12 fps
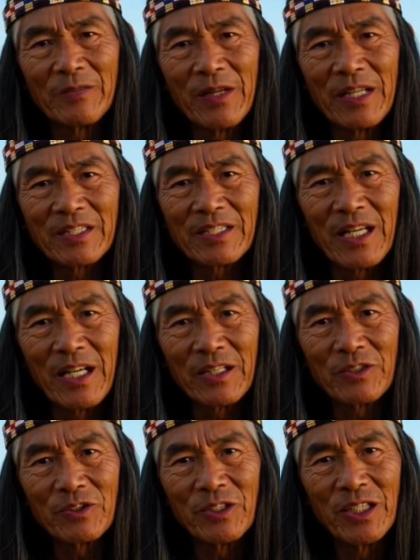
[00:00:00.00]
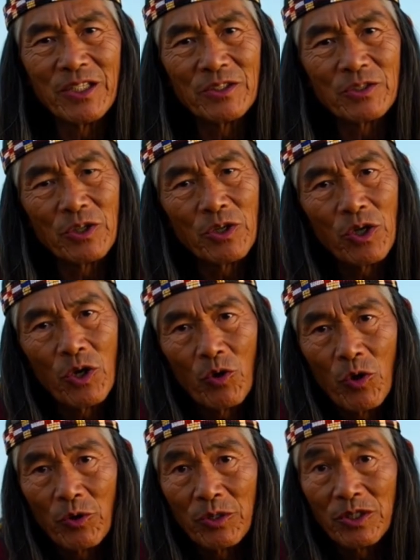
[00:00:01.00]
viene jaishfis,
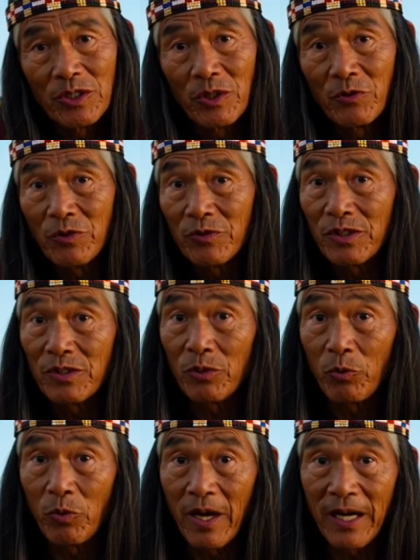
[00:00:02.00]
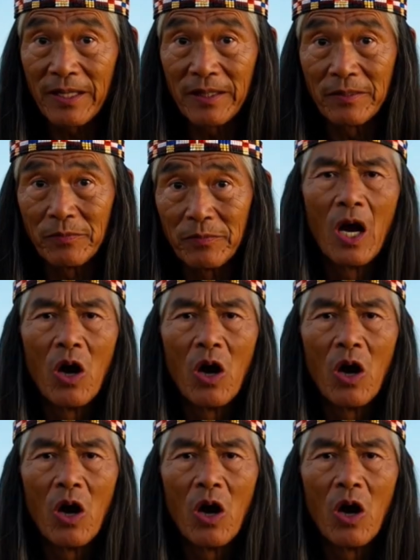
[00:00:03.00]
velcorvestoten 13th melons.